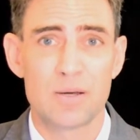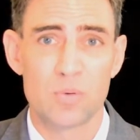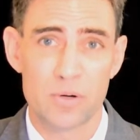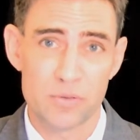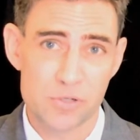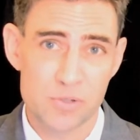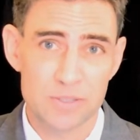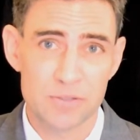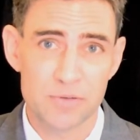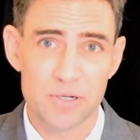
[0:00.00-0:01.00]
what are the
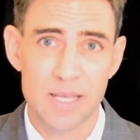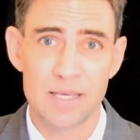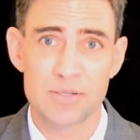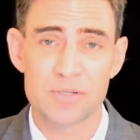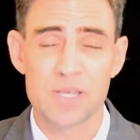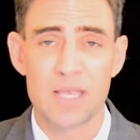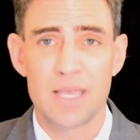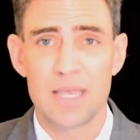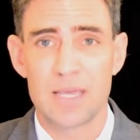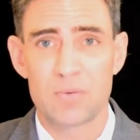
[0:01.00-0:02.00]
strengths of your case,
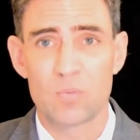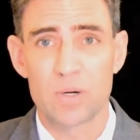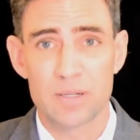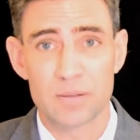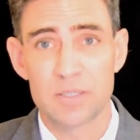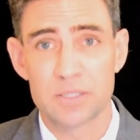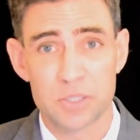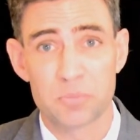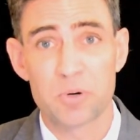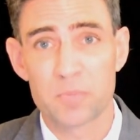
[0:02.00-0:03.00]
and what
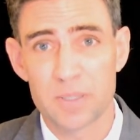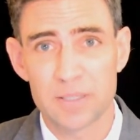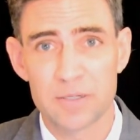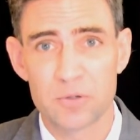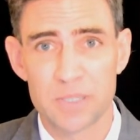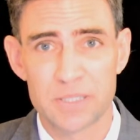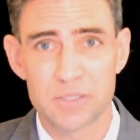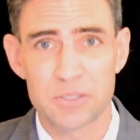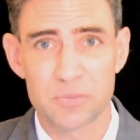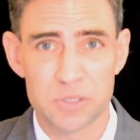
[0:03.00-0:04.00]
is an appropriate legal
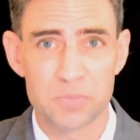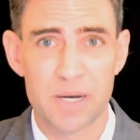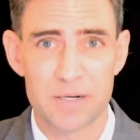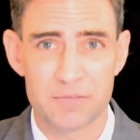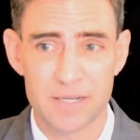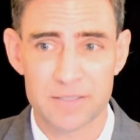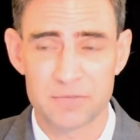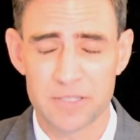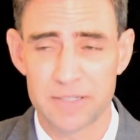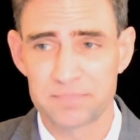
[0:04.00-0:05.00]
budget to respond
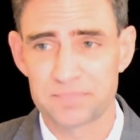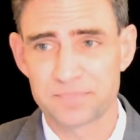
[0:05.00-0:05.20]
effectively.